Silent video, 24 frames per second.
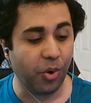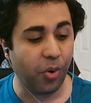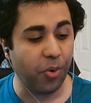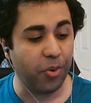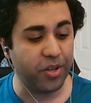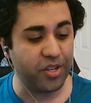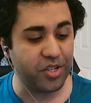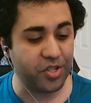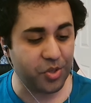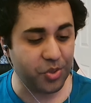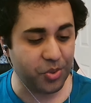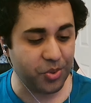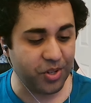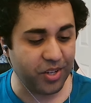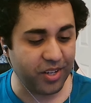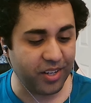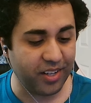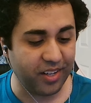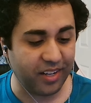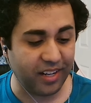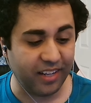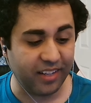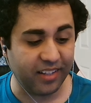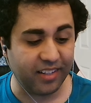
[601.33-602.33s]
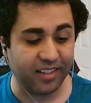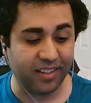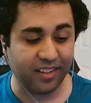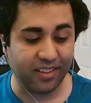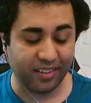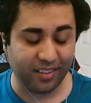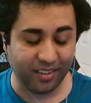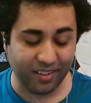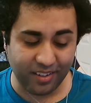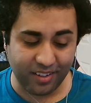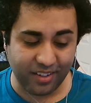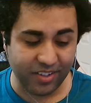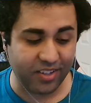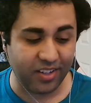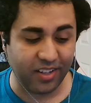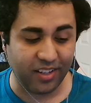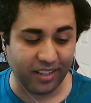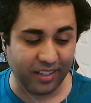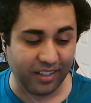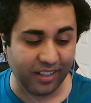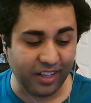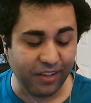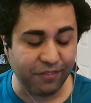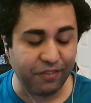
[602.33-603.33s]
into it. Like literally
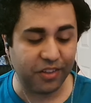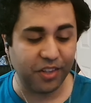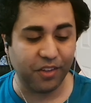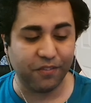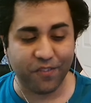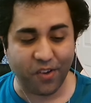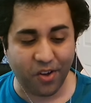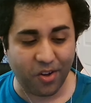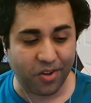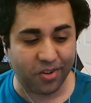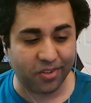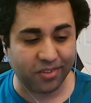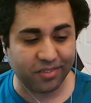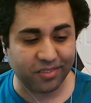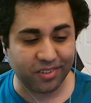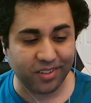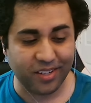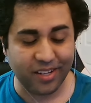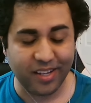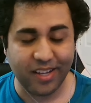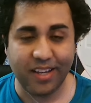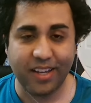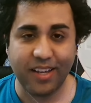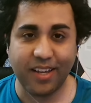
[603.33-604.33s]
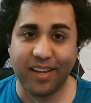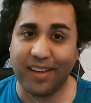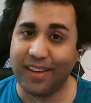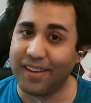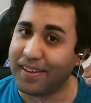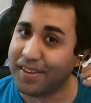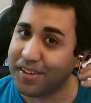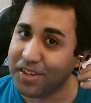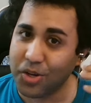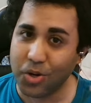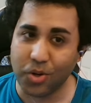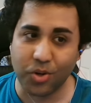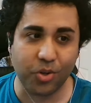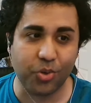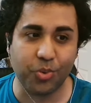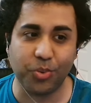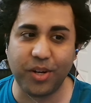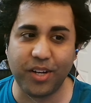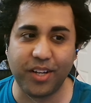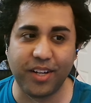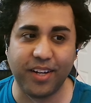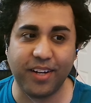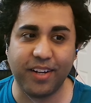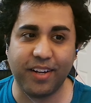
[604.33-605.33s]
leaving the vault, you're
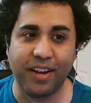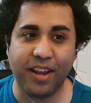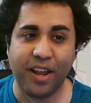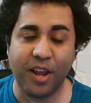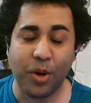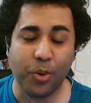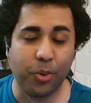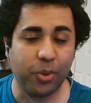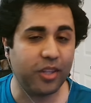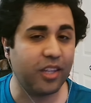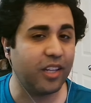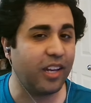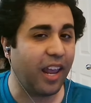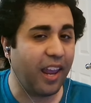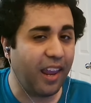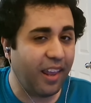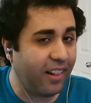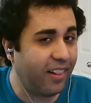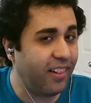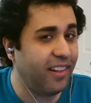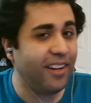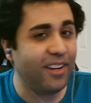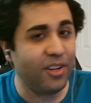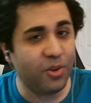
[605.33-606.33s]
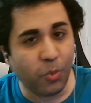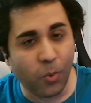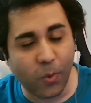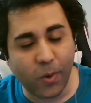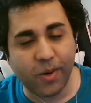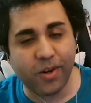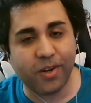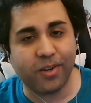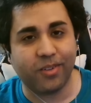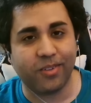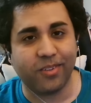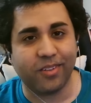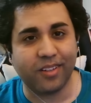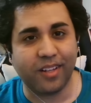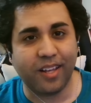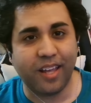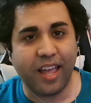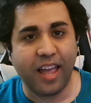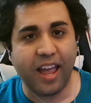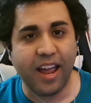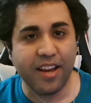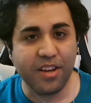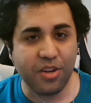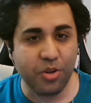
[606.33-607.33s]
greeted with an alien world.
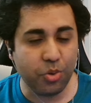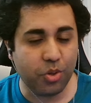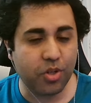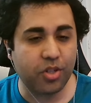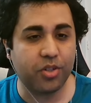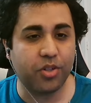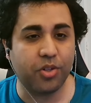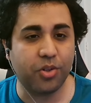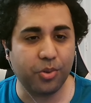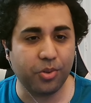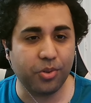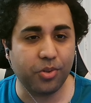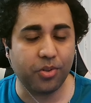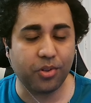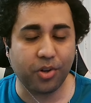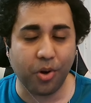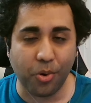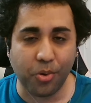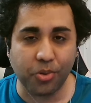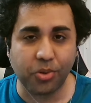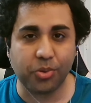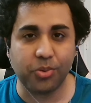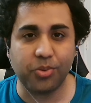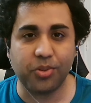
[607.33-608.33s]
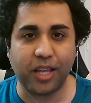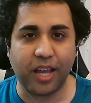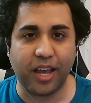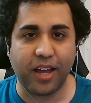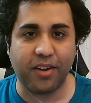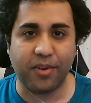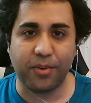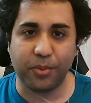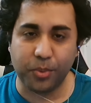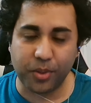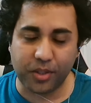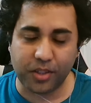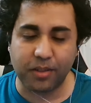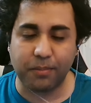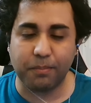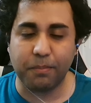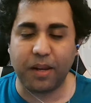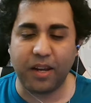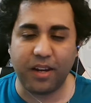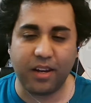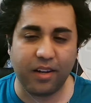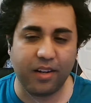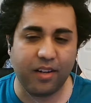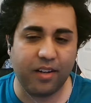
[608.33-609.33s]
And you could go, go through that with the
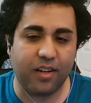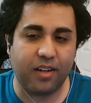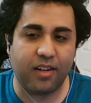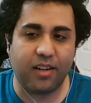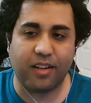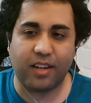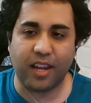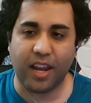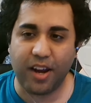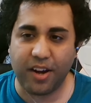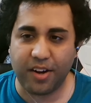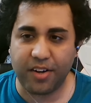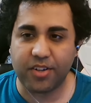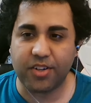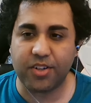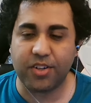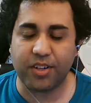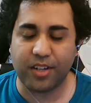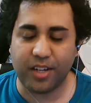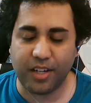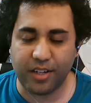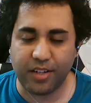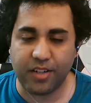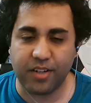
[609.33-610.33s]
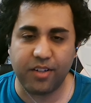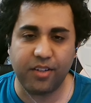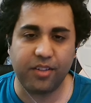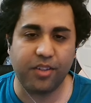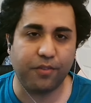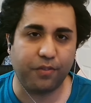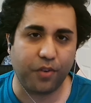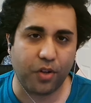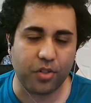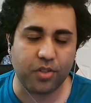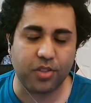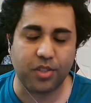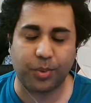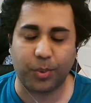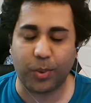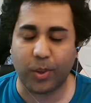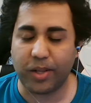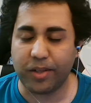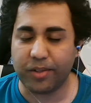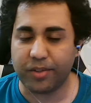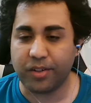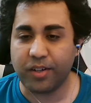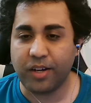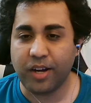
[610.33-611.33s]
main uh, character here, the Vault
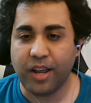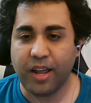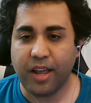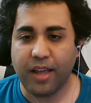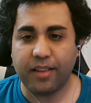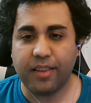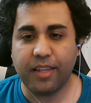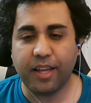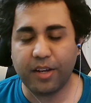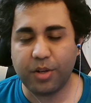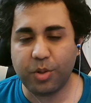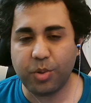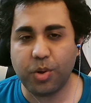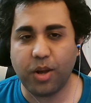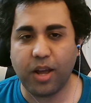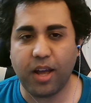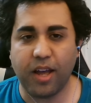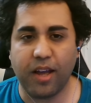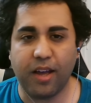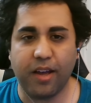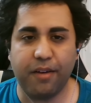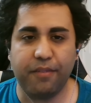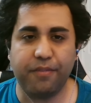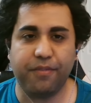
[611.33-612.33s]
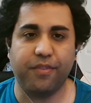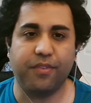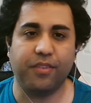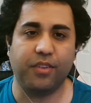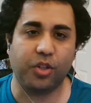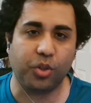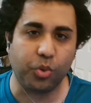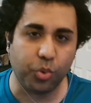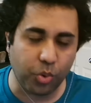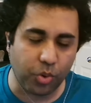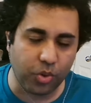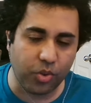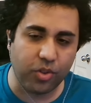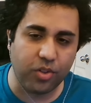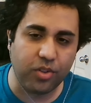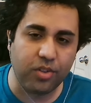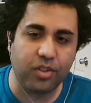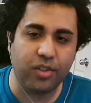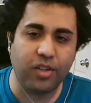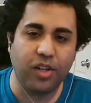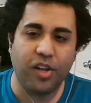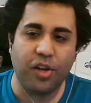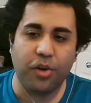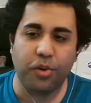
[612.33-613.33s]
Dweller. Then you have the
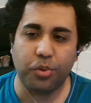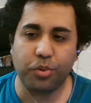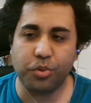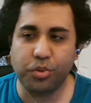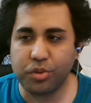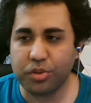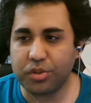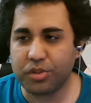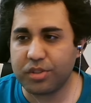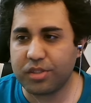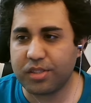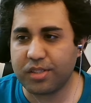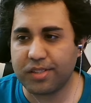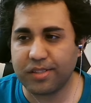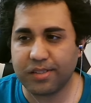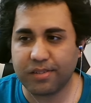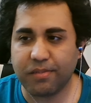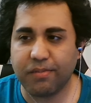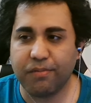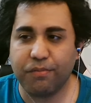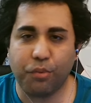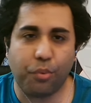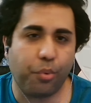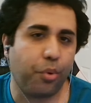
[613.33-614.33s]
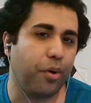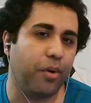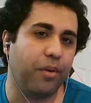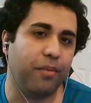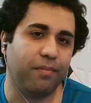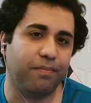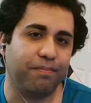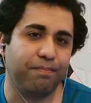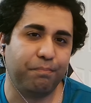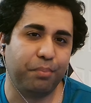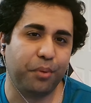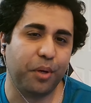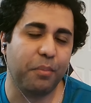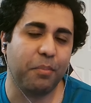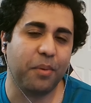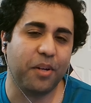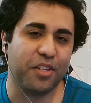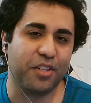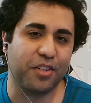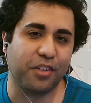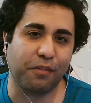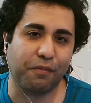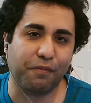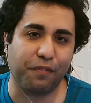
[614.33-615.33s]
Ghoul, who's for pretty
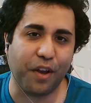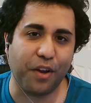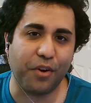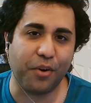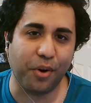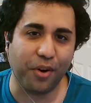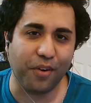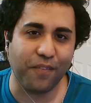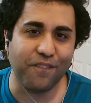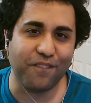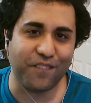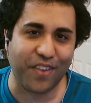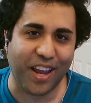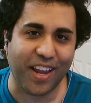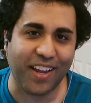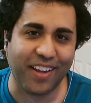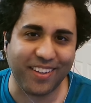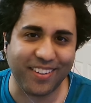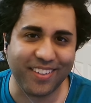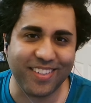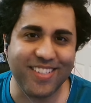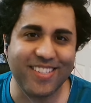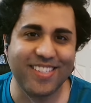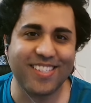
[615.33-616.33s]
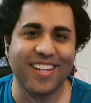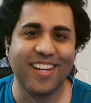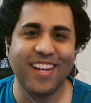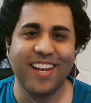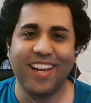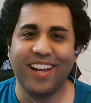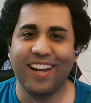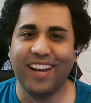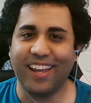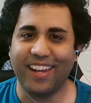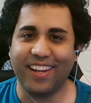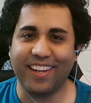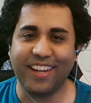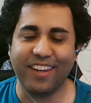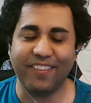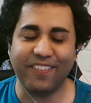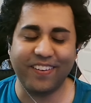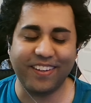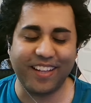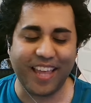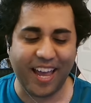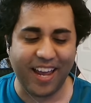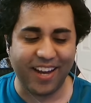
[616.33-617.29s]
much the veteran fans, like giving that